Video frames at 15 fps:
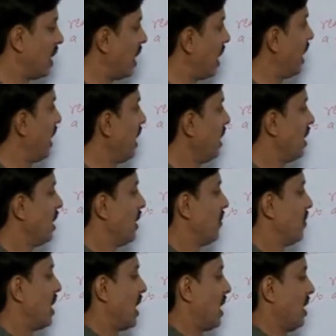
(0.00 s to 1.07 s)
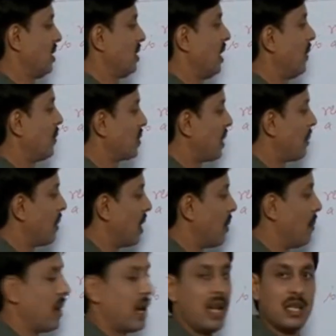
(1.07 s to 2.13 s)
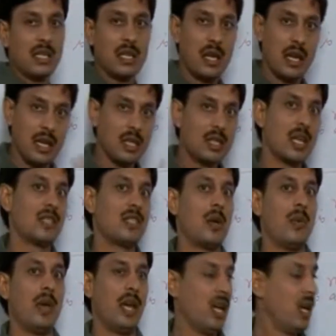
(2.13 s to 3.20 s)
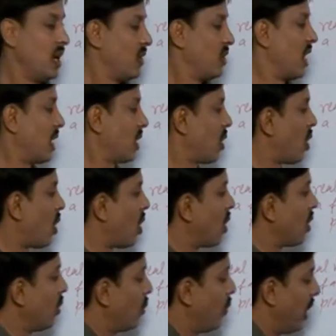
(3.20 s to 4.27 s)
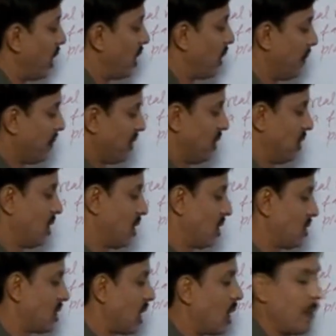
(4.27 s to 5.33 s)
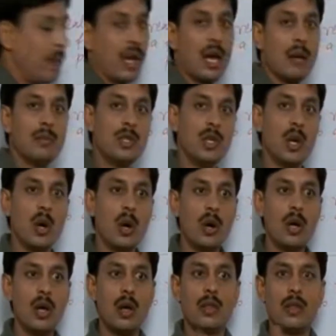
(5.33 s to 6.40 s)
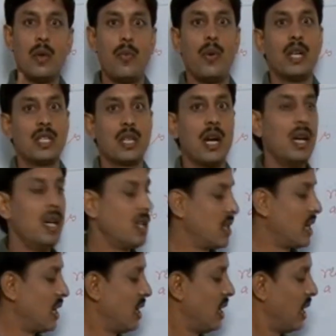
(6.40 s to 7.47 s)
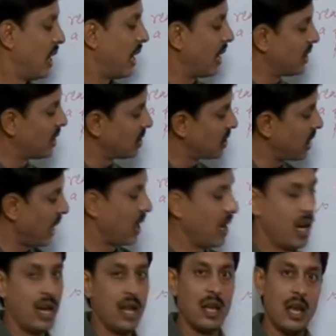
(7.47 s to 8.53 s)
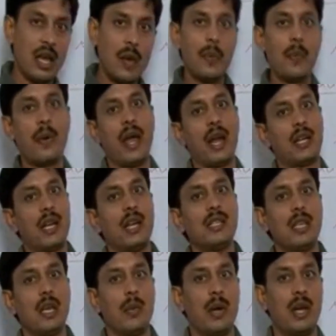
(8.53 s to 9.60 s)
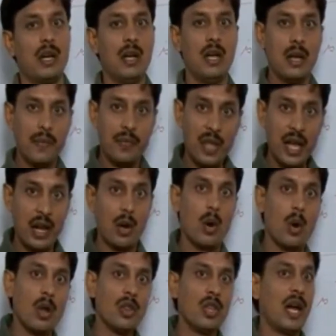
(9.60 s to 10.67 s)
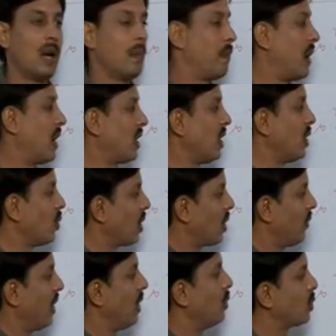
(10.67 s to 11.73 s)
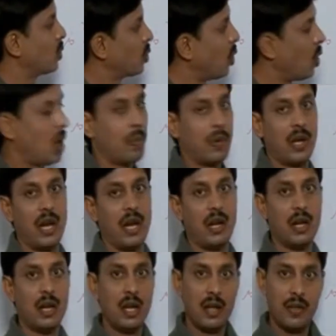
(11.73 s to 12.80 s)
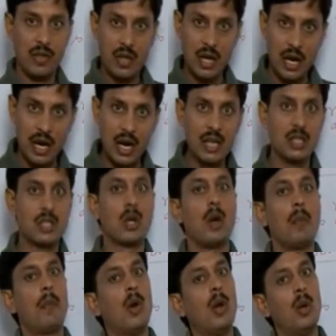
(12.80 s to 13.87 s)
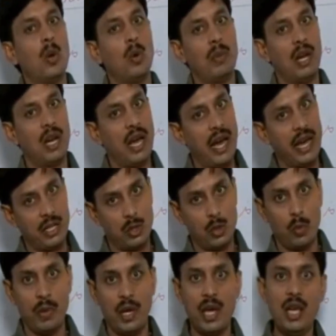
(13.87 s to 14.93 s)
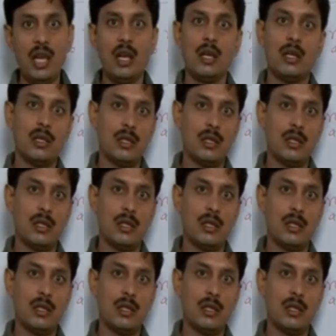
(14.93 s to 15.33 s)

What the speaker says: A, that is if some number is in such a way that on which the result becomes 0, the first condition, and the second, if factor is given, then on that particular value so obtained, the answer of polynomial has to be